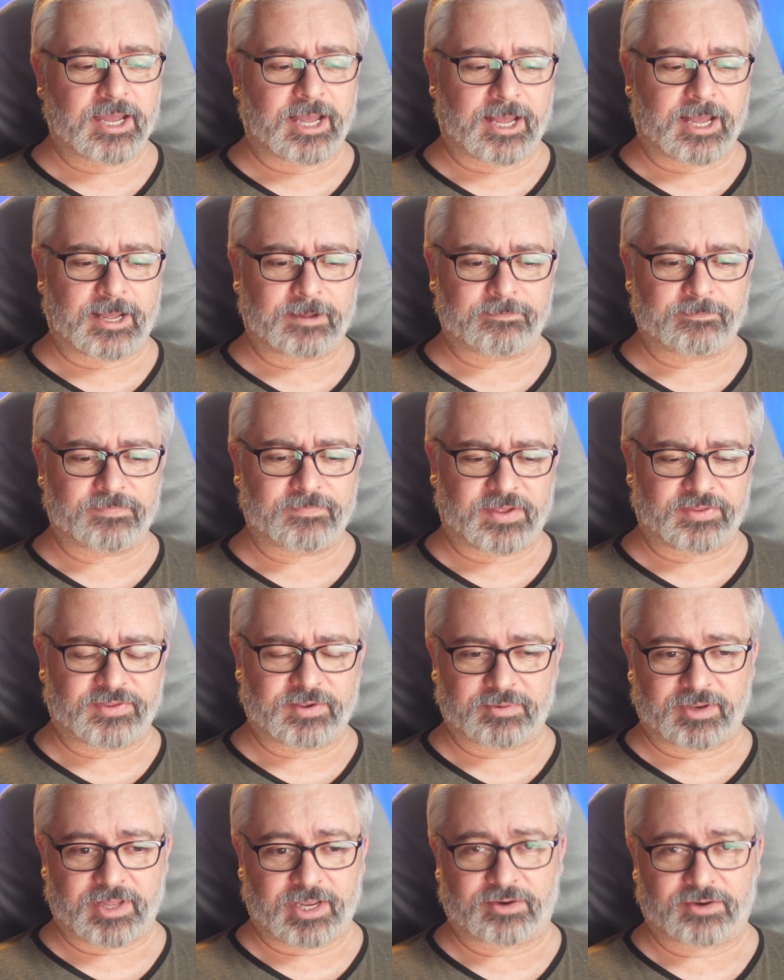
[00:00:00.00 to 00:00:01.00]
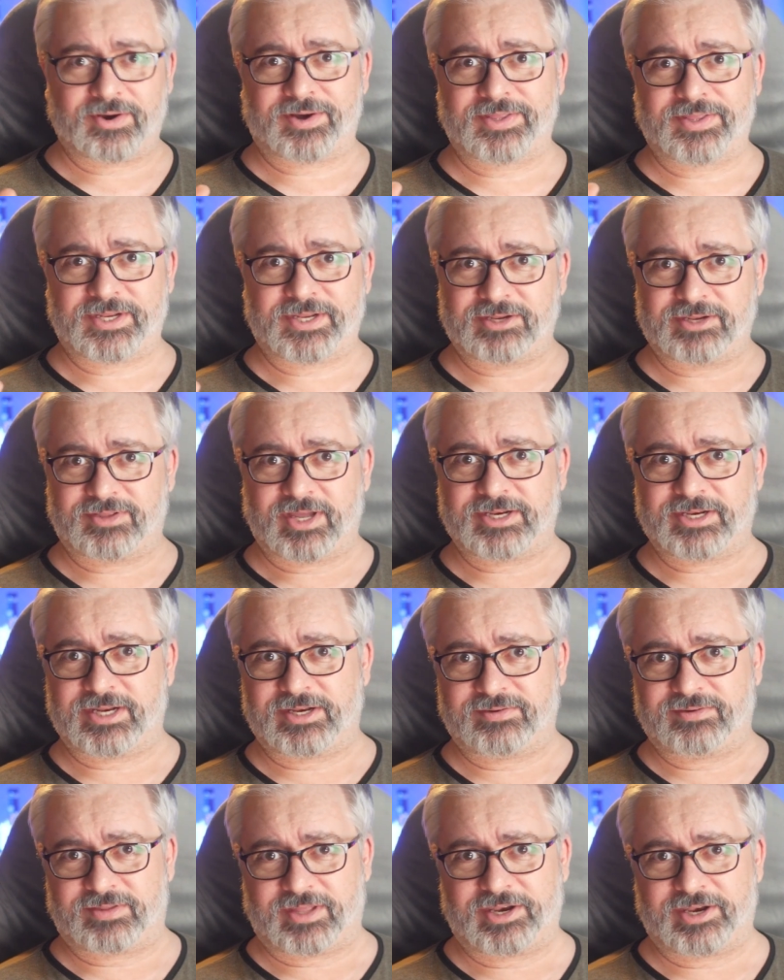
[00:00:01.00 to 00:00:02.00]
And they were like, oh, they
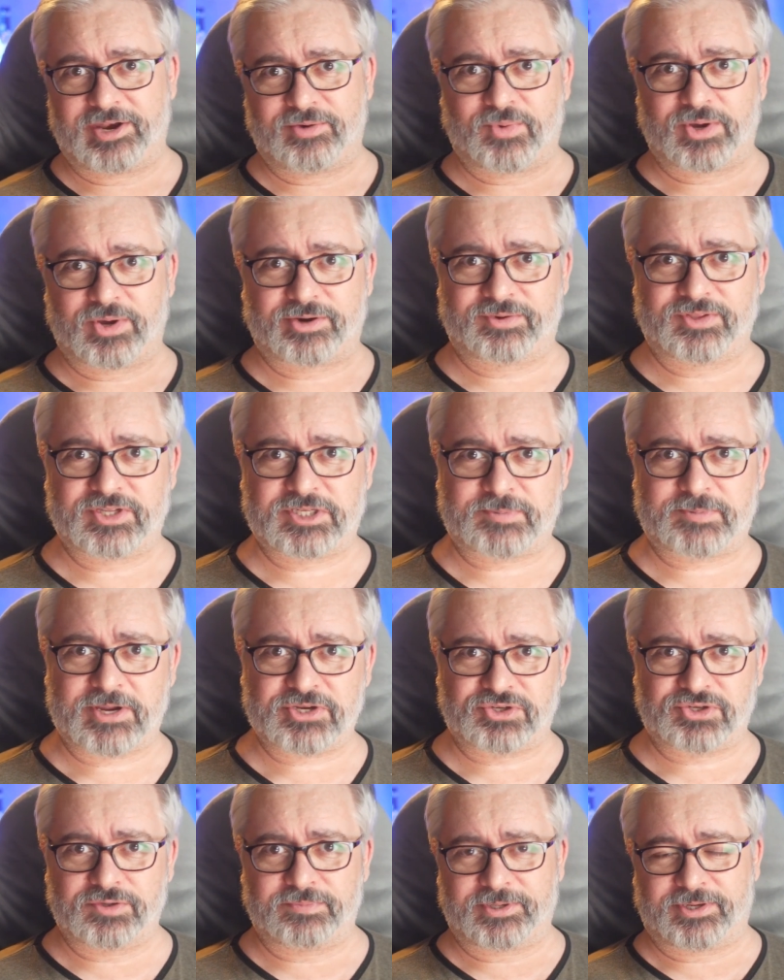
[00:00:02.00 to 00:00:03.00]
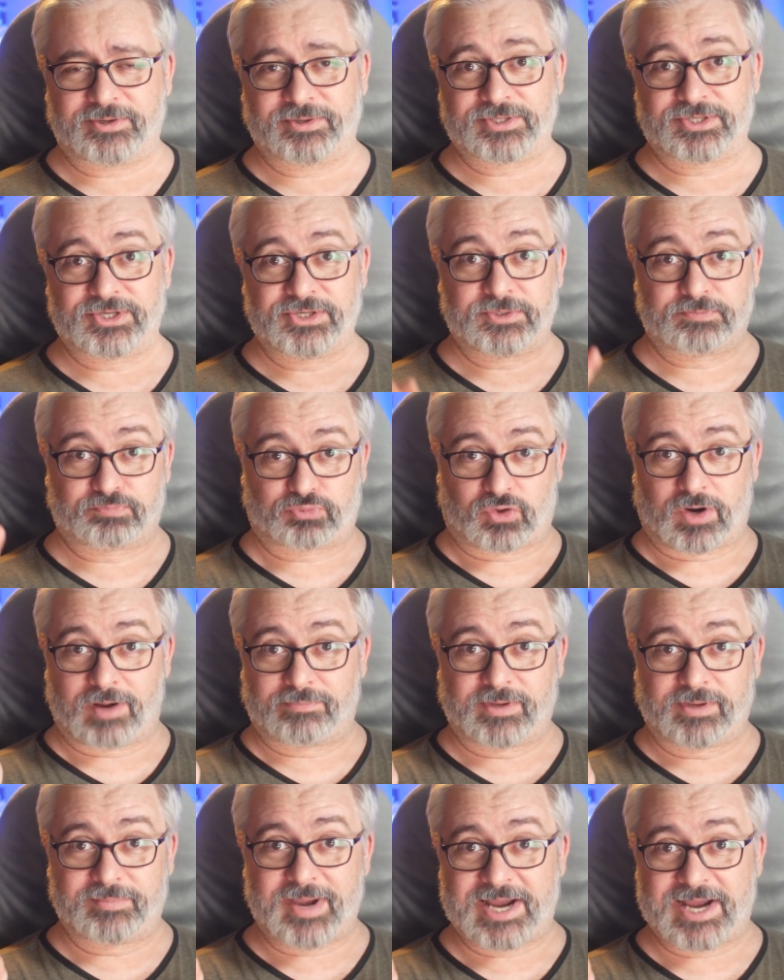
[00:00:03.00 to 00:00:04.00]
didn't want her in the special because she's
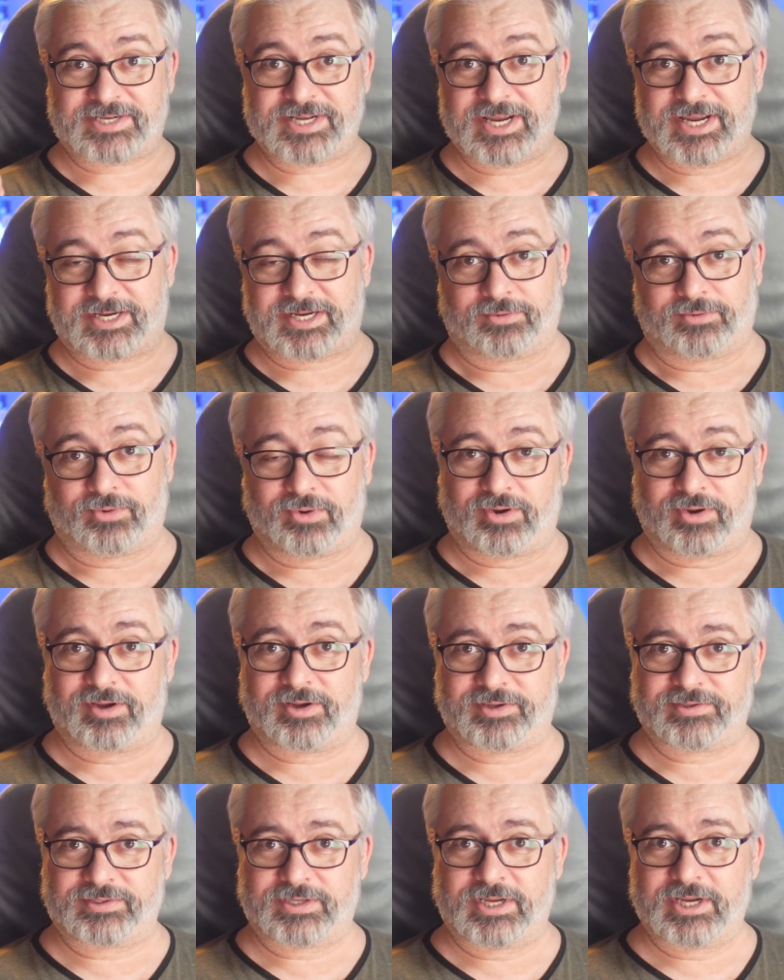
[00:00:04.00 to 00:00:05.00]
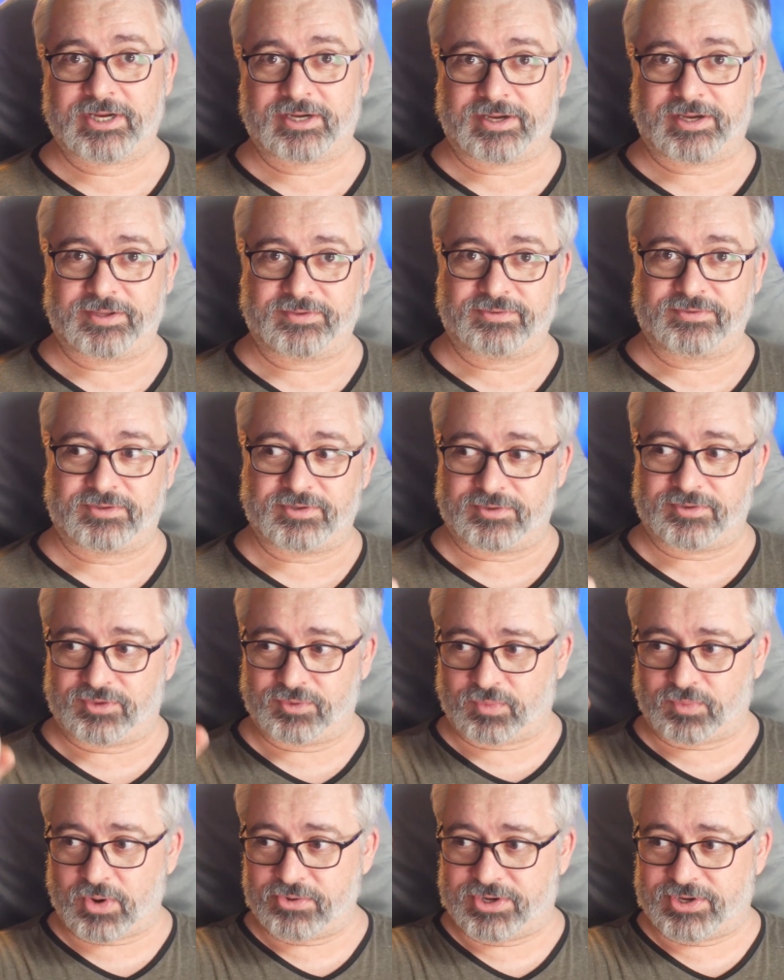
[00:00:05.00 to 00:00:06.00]
problematic, or and the
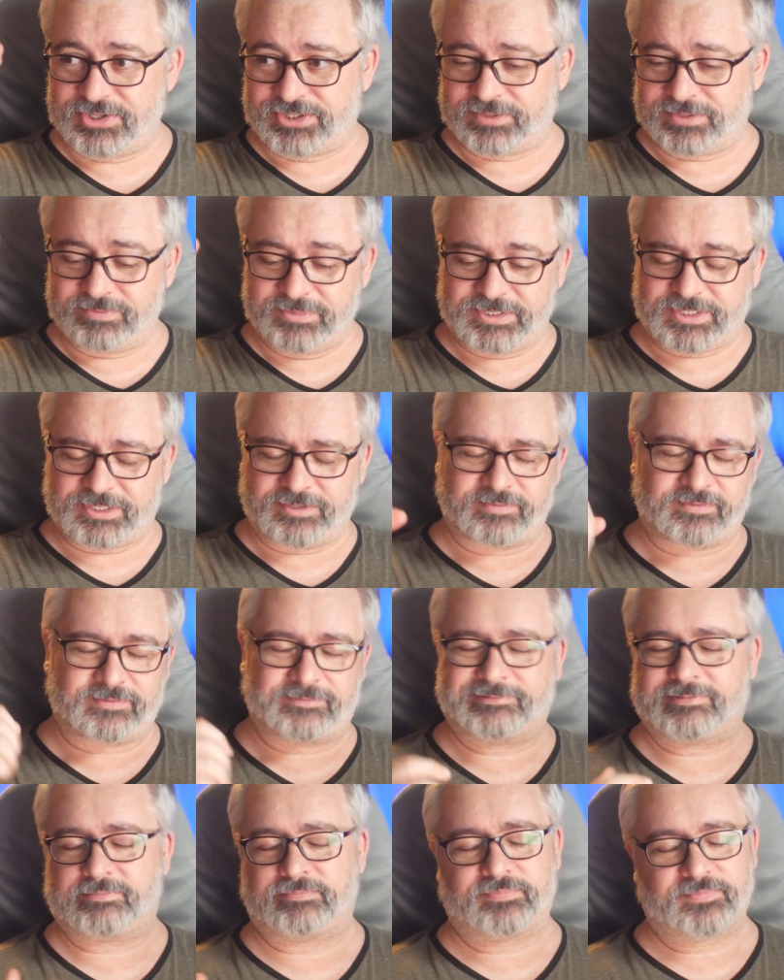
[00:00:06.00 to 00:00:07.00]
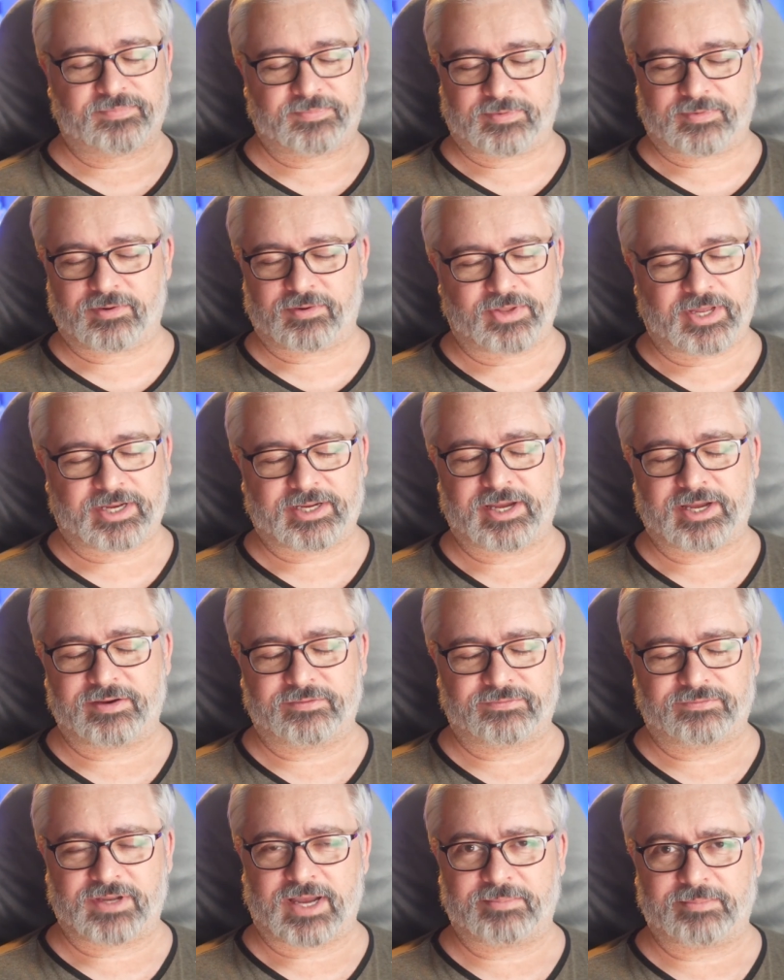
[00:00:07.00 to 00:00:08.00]
wokeisms and all that kind
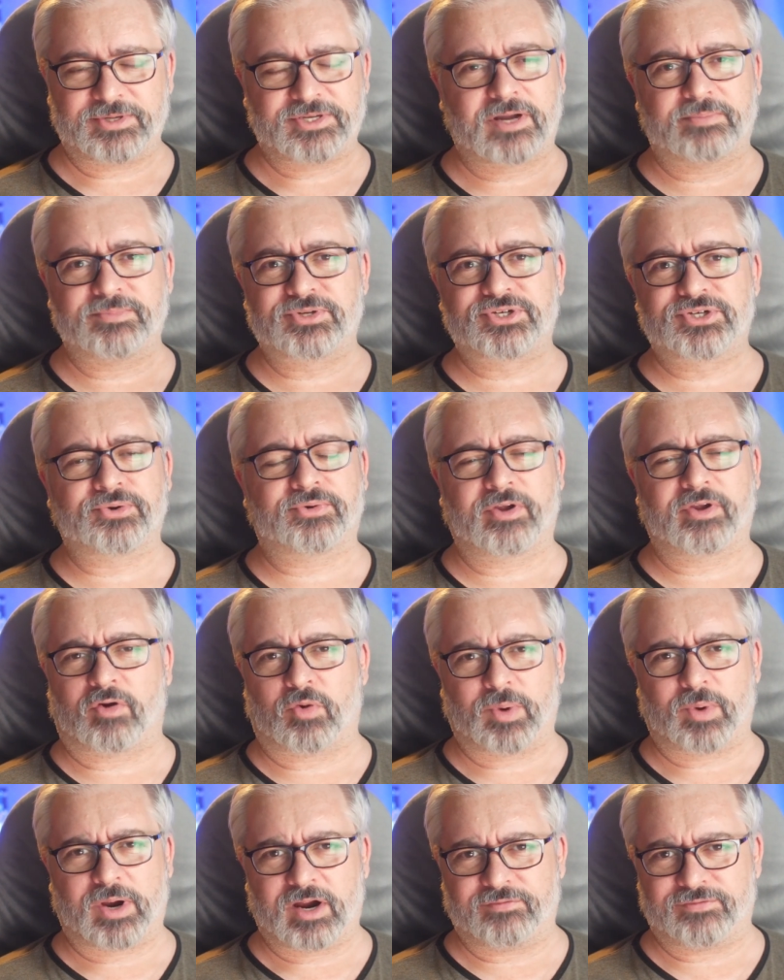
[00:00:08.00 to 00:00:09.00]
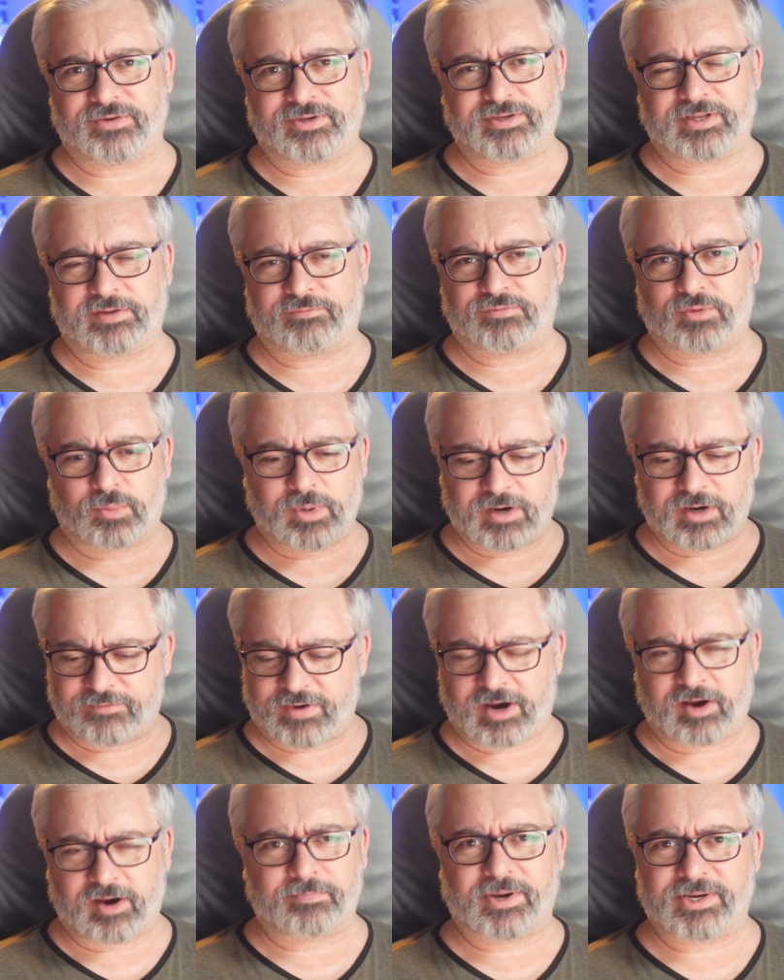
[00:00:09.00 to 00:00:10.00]
of garbage. I'm sure you're aware of it. If you're aware of
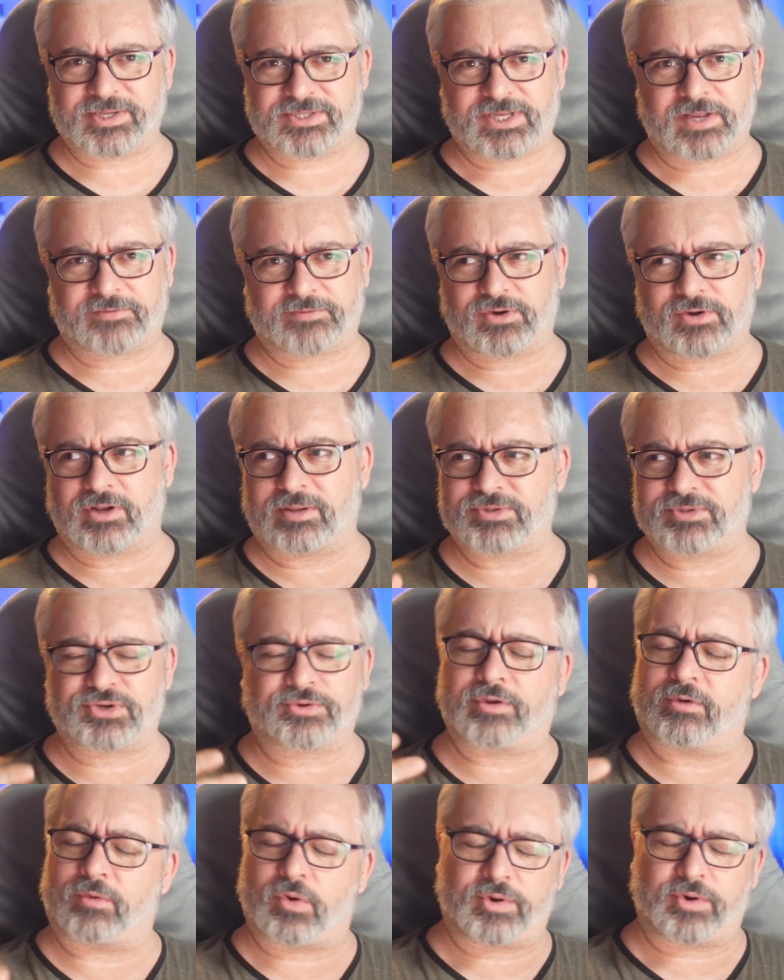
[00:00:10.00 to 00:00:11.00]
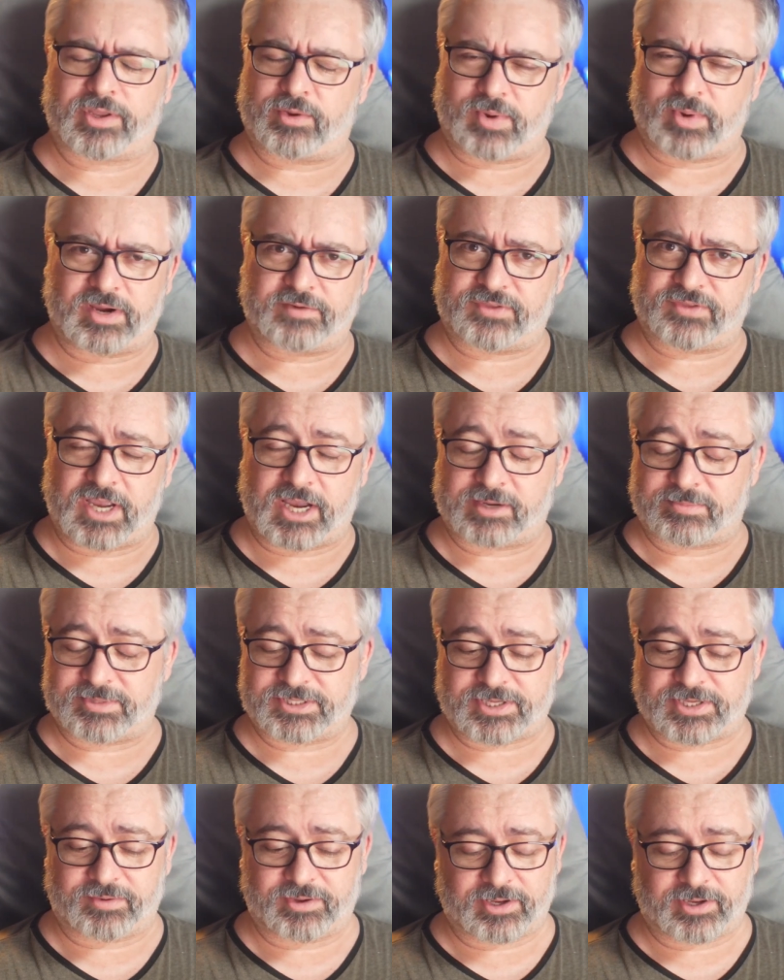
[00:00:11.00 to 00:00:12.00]
Harry Potter stuff at all, I'm sure you're already aware of the
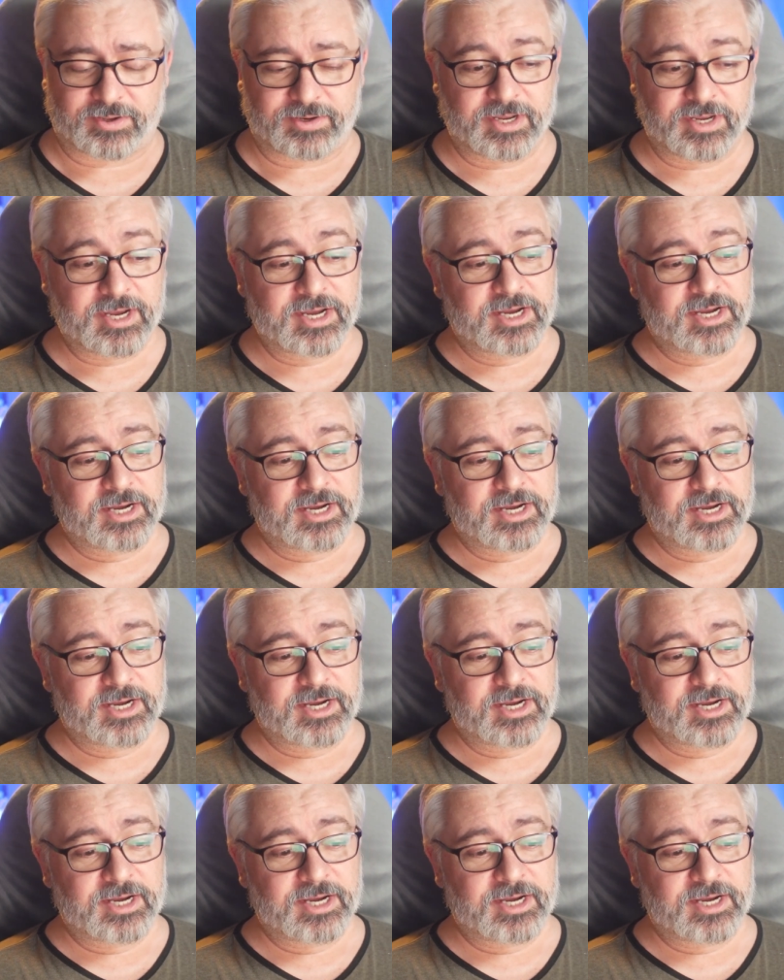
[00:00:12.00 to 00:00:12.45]
arguments going on.